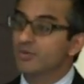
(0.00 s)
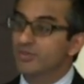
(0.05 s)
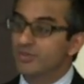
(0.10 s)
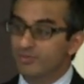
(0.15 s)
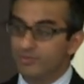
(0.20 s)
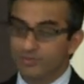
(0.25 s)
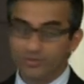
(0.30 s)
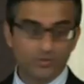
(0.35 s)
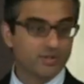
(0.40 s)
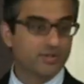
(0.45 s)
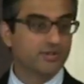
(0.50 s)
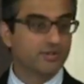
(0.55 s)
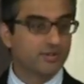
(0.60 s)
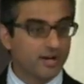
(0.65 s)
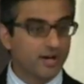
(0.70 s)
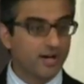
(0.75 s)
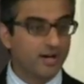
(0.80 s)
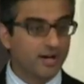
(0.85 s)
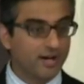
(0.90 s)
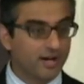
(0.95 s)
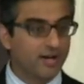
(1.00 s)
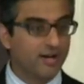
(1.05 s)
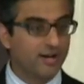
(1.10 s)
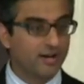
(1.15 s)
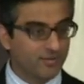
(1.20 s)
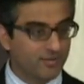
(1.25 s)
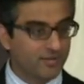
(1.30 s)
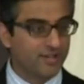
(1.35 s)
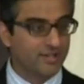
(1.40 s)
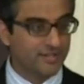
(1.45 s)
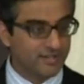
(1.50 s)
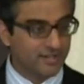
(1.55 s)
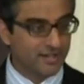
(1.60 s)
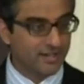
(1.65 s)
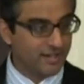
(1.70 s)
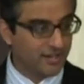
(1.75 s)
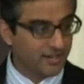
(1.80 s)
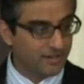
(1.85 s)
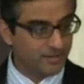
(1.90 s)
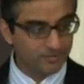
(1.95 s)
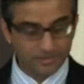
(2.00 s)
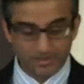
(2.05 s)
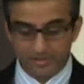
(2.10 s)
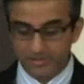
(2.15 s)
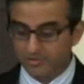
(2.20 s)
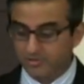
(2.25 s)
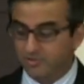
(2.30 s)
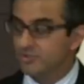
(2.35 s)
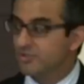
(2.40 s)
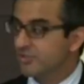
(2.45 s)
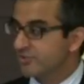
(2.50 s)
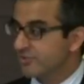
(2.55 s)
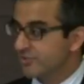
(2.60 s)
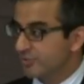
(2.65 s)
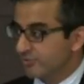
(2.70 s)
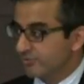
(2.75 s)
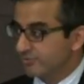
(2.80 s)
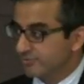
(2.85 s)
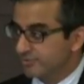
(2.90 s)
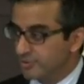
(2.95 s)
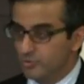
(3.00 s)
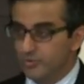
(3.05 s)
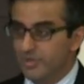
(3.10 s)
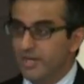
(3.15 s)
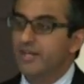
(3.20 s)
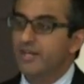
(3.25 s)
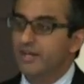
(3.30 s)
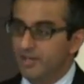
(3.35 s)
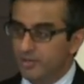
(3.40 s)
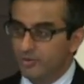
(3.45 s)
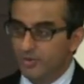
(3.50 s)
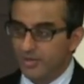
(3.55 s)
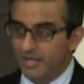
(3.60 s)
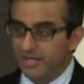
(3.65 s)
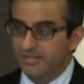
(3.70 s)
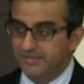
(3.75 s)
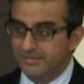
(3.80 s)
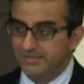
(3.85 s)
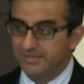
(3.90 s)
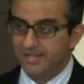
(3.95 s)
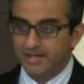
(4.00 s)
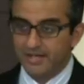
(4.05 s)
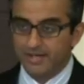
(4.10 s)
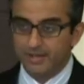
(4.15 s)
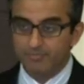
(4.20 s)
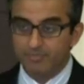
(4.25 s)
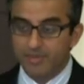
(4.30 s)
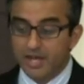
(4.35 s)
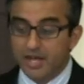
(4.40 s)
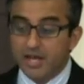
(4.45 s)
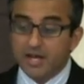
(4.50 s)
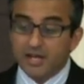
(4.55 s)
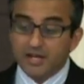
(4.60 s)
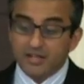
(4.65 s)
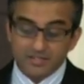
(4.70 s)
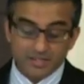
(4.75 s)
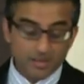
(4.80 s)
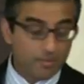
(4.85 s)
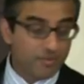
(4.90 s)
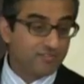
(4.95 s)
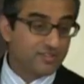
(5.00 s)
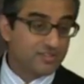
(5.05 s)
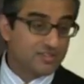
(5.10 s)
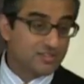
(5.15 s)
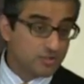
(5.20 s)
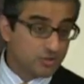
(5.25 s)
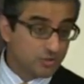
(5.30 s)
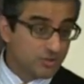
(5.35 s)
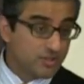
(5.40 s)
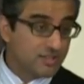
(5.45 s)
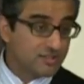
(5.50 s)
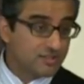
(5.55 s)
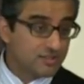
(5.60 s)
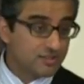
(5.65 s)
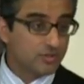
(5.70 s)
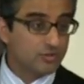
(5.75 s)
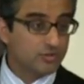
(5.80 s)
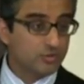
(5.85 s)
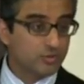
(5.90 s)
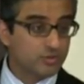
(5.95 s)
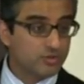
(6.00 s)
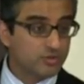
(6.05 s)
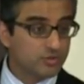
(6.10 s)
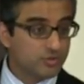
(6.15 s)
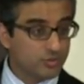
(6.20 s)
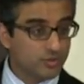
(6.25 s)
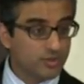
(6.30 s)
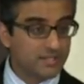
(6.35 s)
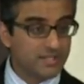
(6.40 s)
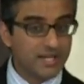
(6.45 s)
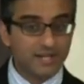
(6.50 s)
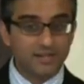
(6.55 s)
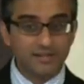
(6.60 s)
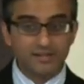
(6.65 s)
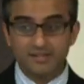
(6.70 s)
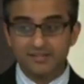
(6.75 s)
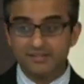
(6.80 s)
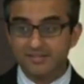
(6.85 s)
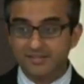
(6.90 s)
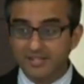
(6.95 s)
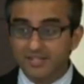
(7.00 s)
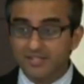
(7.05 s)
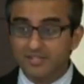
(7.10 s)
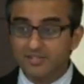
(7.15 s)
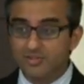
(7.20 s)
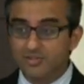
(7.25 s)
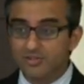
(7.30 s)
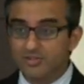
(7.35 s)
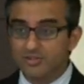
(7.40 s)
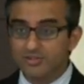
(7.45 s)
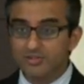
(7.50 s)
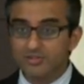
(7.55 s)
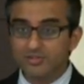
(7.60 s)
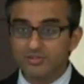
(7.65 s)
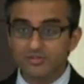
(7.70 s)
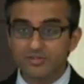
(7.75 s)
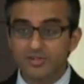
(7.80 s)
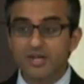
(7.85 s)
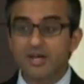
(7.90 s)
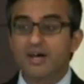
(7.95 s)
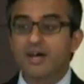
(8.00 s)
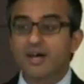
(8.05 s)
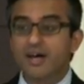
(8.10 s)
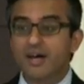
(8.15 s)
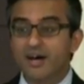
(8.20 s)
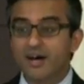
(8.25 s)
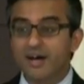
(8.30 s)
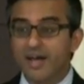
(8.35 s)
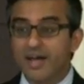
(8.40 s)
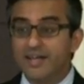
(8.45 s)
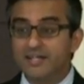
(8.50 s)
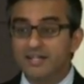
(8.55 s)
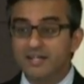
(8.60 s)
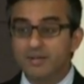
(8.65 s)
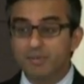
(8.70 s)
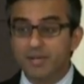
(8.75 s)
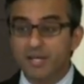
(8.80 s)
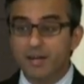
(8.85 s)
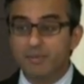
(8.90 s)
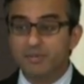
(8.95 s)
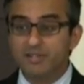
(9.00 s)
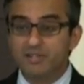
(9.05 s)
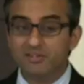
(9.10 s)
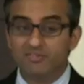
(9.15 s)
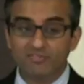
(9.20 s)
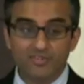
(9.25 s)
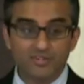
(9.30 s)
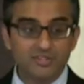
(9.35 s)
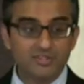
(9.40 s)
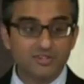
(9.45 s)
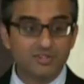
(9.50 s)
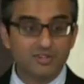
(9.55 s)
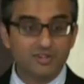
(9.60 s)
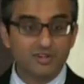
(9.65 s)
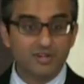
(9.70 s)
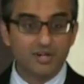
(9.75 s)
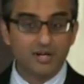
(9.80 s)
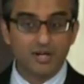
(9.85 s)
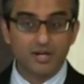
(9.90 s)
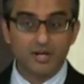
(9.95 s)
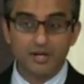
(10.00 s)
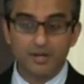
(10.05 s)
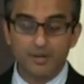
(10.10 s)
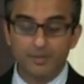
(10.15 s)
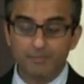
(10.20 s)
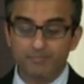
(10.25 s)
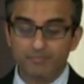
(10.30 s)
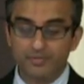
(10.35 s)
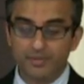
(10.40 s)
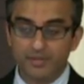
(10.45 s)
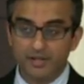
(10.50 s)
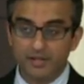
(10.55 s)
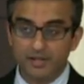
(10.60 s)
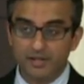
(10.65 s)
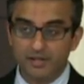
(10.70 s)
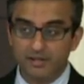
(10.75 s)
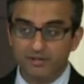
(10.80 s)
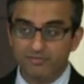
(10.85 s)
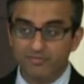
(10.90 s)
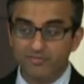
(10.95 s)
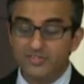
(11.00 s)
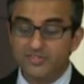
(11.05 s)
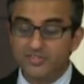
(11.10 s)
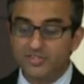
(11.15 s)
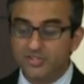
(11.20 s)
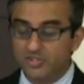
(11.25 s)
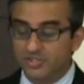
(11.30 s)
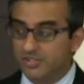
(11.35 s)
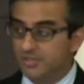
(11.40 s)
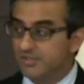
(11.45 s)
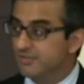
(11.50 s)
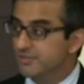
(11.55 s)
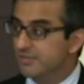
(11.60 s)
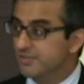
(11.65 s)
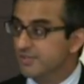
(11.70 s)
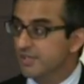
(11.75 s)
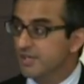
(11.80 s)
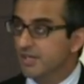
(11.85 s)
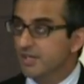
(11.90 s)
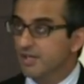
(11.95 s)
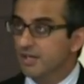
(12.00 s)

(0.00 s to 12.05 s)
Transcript: with the ruler, uh, right? Uh, because you just don't do that otherwise. Um, some of his students, those who used to attend his study circles, uh, ended up becoming the first um, uh, physicians,